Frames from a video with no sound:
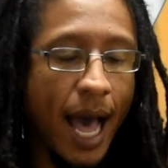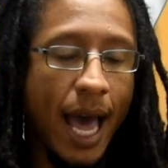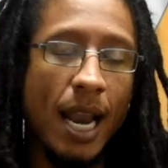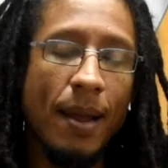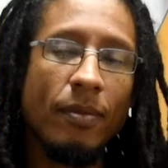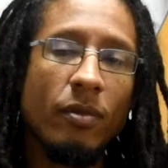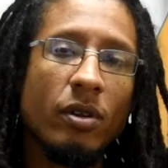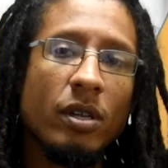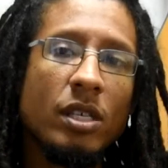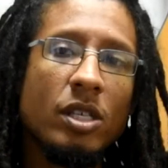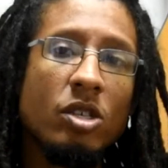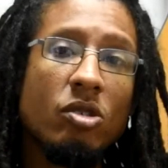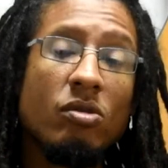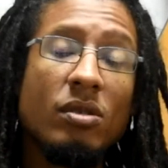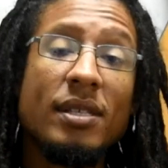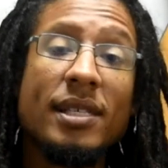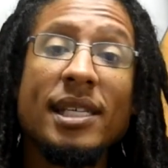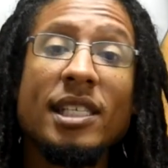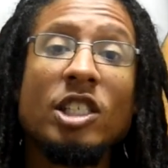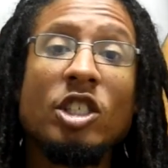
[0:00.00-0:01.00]
And I'm going to
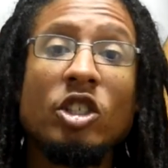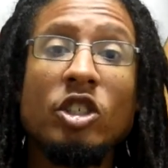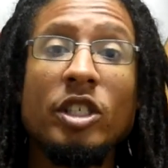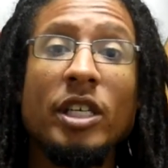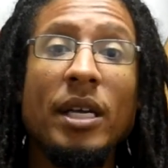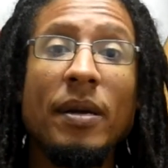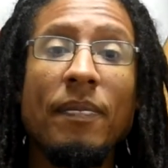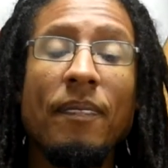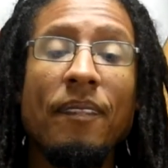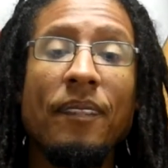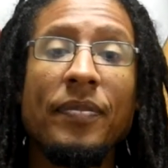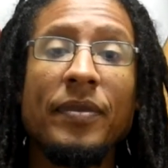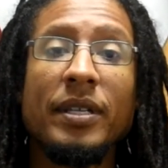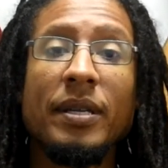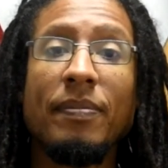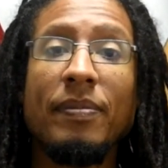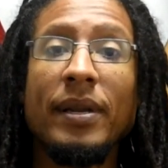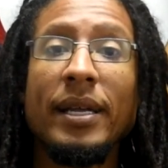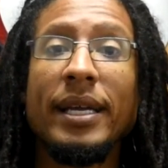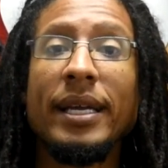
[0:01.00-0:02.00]
use this shape
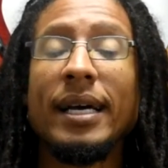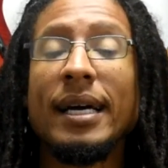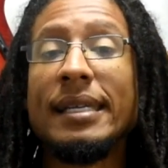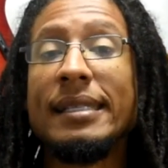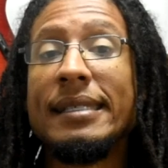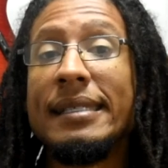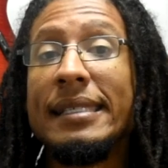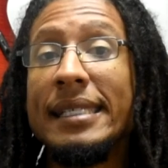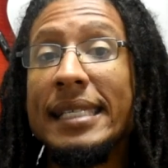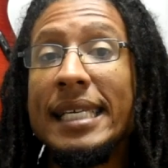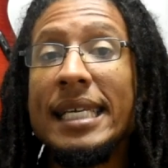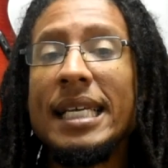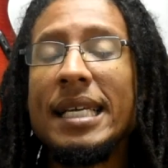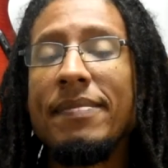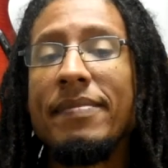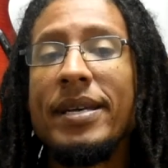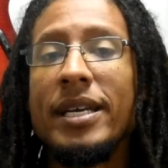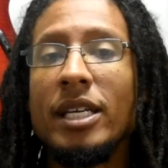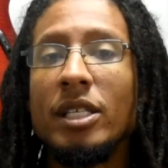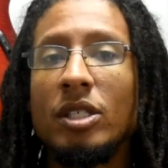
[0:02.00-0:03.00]
to play a
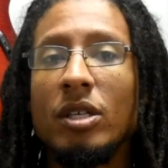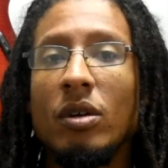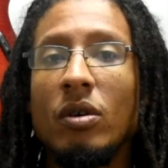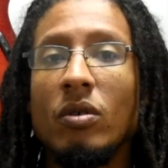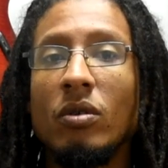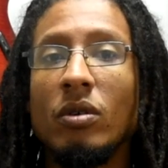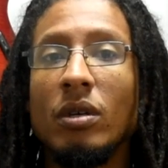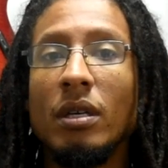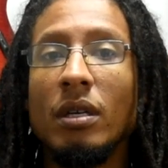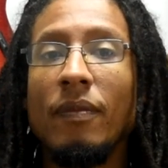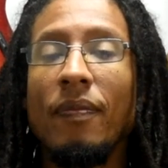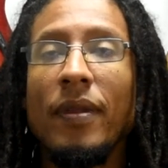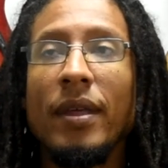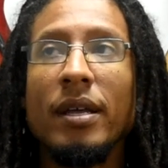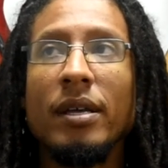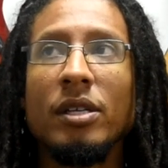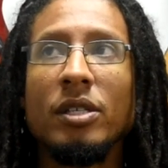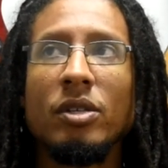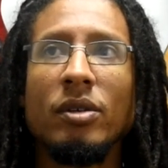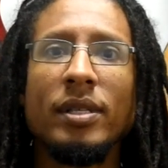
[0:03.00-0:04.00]
D major chord.
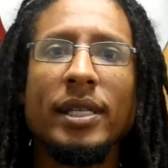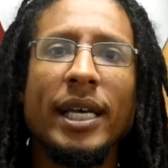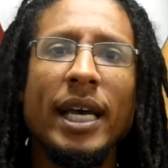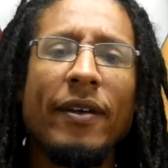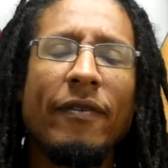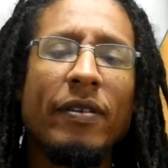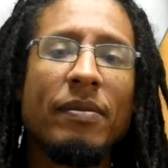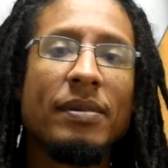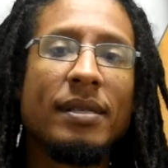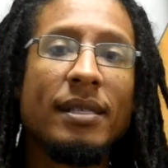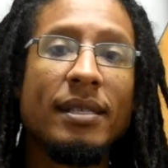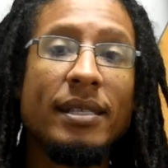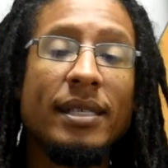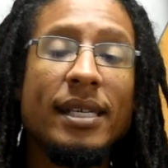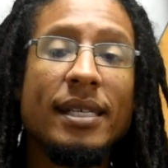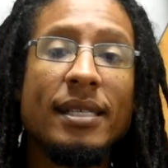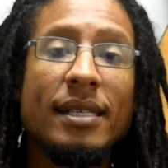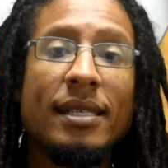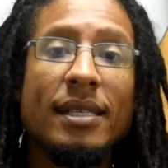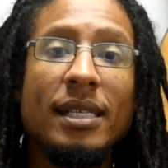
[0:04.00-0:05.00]
So to get from
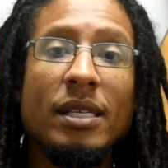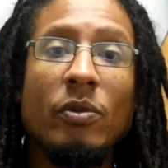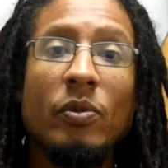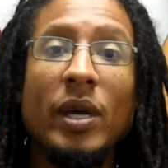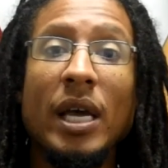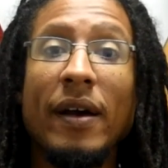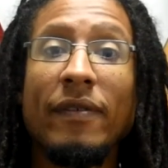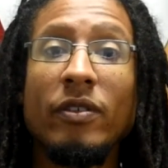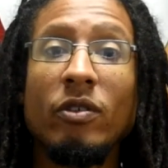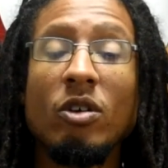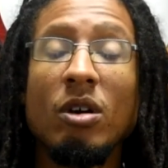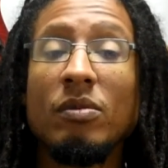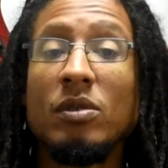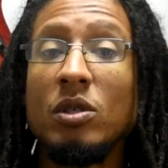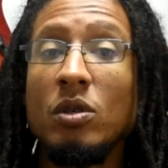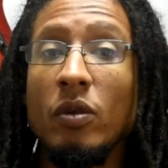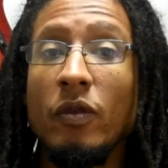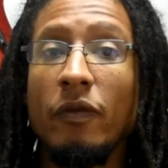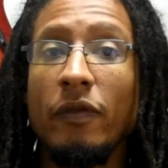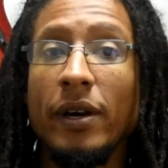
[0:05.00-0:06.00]
C to D, we have to go
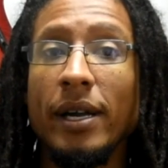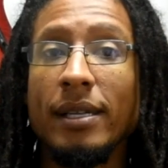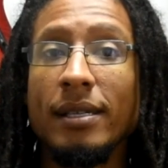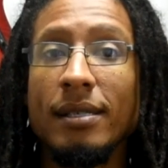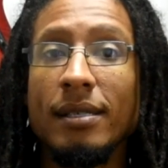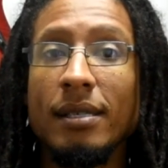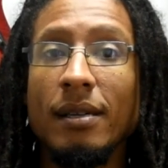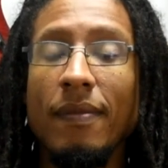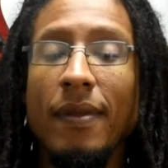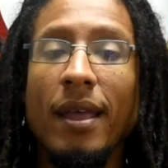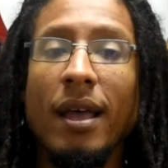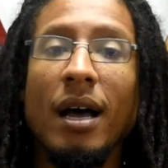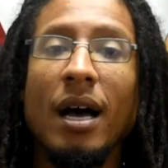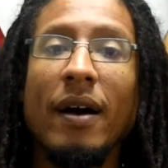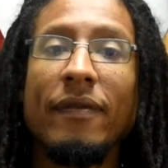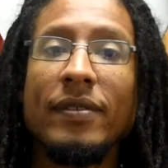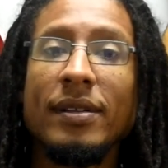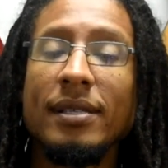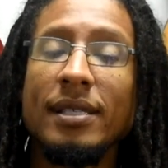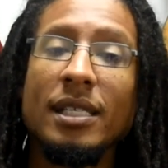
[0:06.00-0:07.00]
up 2 frets.
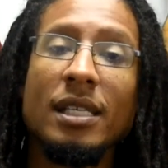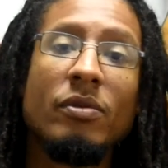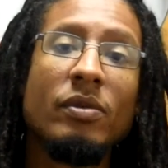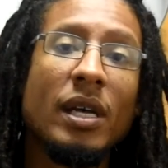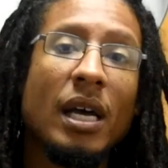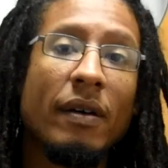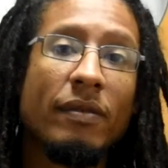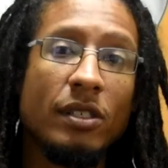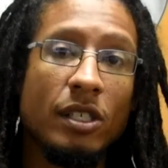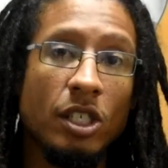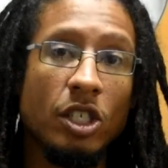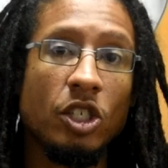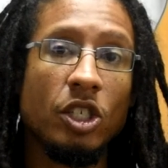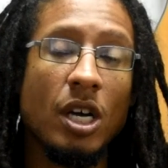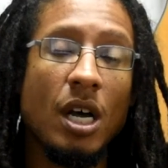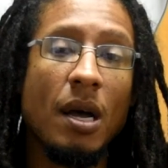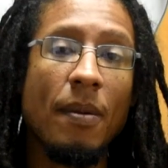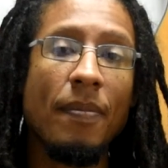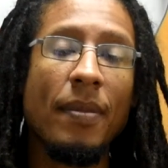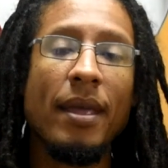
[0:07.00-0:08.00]
After C, we have C
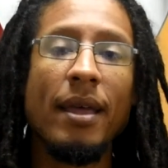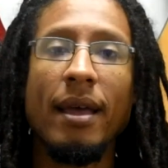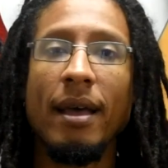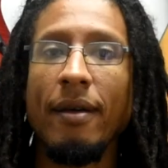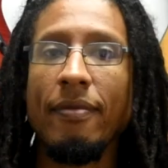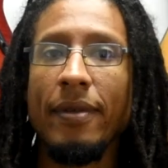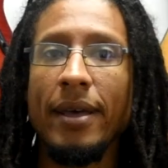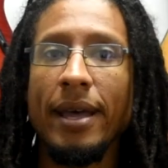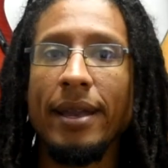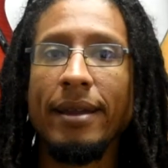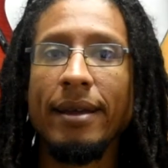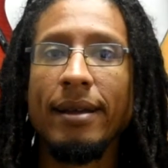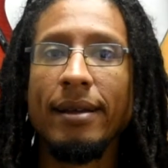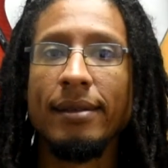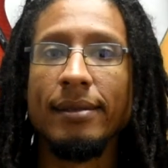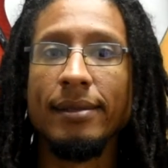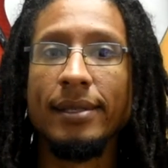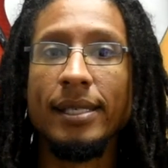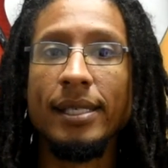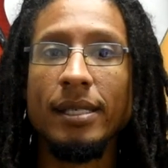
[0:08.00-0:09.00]
sharp and then
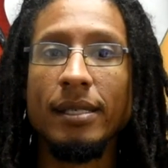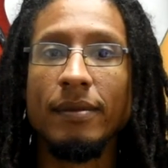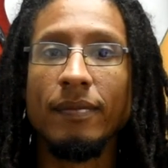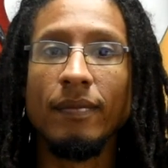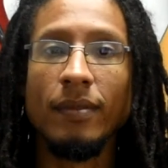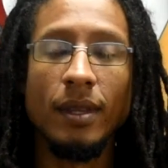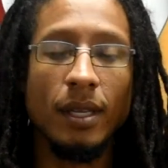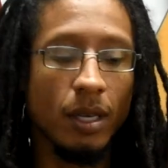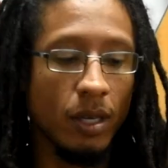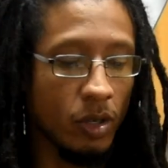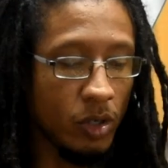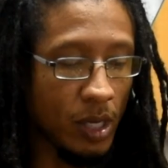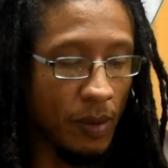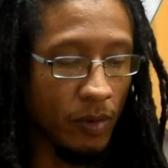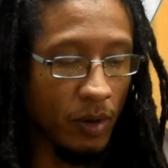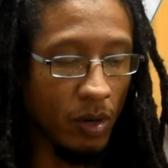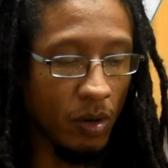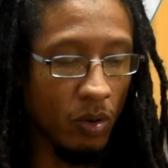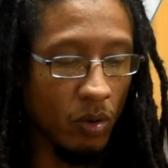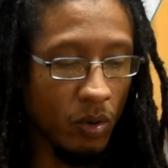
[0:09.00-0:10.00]
D. So
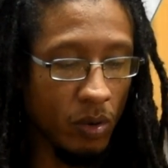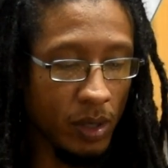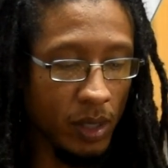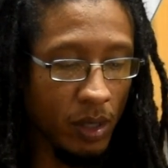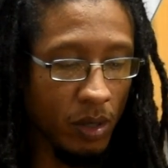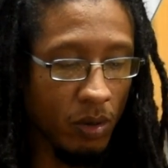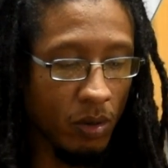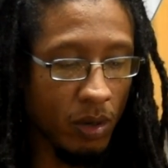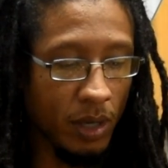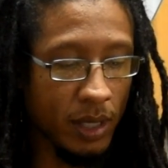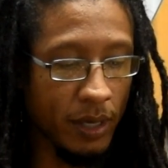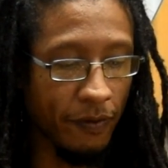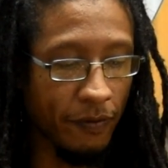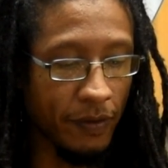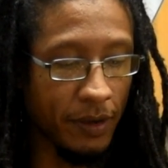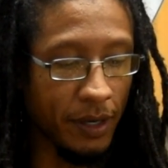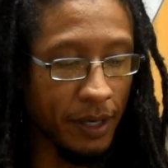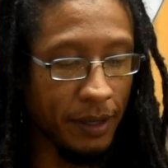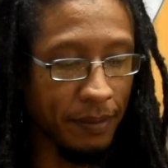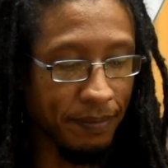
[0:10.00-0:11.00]
I'm going to hold the chord
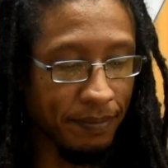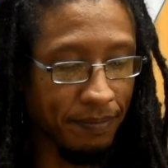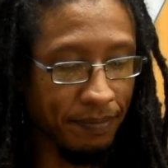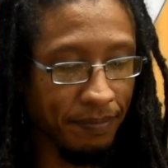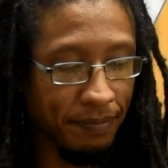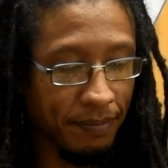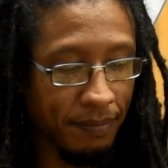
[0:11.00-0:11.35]
differently.